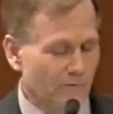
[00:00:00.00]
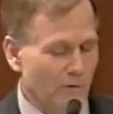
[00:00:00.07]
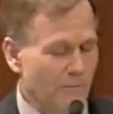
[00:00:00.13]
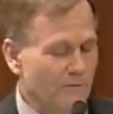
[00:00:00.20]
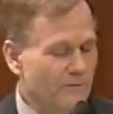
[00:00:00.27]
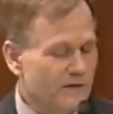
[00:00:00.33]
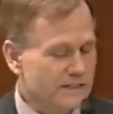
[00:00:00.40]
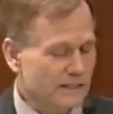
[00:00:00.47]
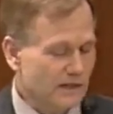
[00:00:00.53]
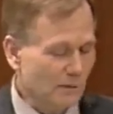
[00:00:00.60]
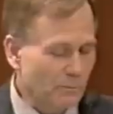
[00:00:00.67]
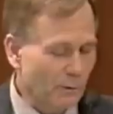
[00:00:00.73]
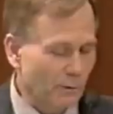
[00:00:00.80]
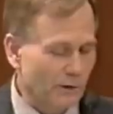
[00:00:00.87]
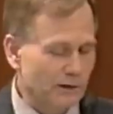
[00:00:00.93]
From a
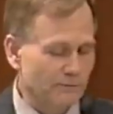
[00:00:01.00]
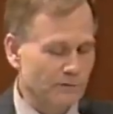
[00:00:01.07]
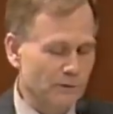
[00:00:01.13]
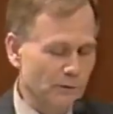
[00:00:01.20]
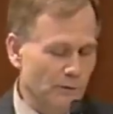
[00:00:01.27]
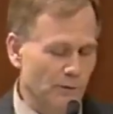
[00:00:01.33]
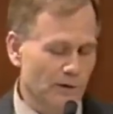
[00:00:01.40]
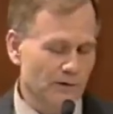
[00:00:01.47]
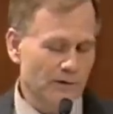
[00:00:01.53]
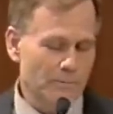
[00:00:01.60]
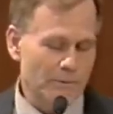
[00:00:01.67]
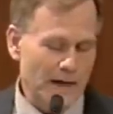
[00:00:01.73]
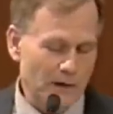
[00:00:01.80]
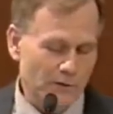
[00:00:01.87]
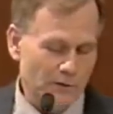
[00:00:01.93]
physical point of view, the
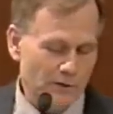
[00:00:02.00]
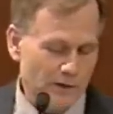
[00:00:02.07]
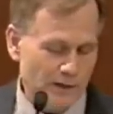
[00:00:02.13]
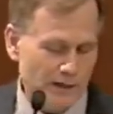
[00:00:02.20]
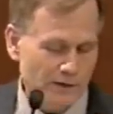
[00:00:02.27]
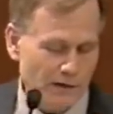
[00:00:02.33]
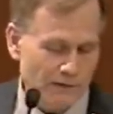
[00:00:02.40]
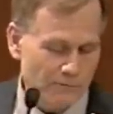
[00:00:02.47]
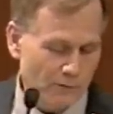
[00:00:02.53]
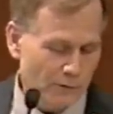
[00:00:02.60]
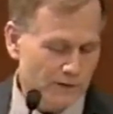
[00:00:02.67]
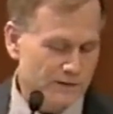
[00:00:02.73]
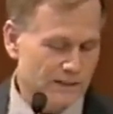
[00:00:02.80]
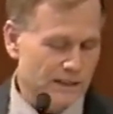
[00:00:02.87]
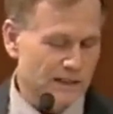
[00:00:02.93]
power in our
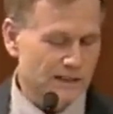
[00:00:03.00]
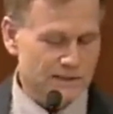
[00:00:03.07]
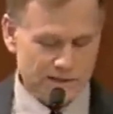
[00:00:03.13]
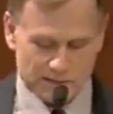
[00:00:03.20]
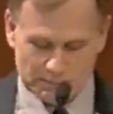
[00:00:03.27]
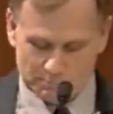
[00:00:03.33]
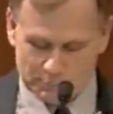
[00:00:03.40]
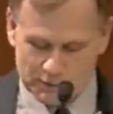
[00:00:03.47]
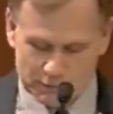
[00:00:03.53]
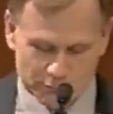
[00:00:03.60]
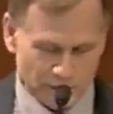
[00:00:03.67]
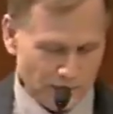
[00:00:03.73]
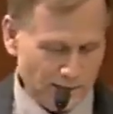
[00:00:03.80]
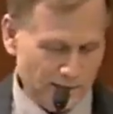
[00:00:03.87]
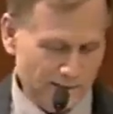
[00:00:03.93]
voice is
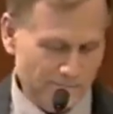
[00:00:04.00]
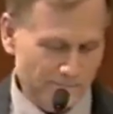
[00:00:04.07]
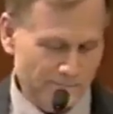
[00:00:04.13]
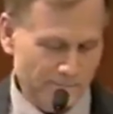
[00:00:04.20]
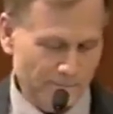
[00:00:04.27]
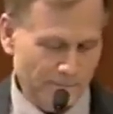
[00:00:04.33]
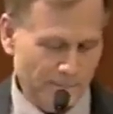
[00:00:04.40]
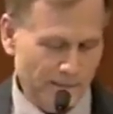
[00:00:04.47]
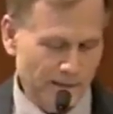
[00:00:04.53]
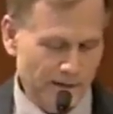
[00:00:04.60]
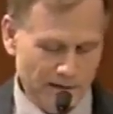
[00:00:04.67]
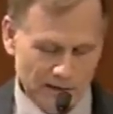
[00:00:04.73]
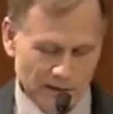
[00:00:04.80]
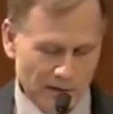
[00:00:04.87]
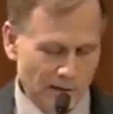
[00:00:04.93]
puny.
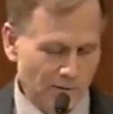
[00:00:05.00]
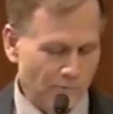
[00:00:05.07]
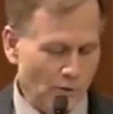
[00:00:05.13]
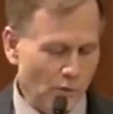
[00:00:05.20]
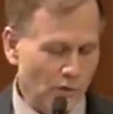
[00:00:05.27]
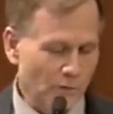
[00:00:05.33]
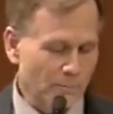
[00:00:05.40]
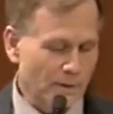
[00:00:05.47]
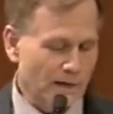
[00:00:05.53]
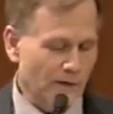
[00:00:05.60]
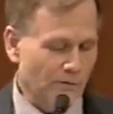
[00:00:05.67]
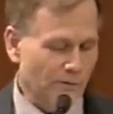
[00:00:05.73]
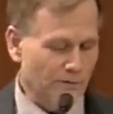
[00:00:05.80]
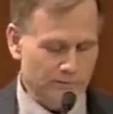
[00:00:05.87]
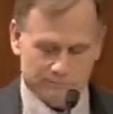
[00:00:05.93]
Vocal
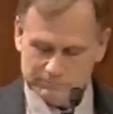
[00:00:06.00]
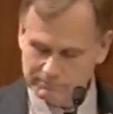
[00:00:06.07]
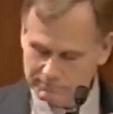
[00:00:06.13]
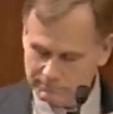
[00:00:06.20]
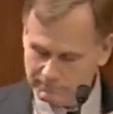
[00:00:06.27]
power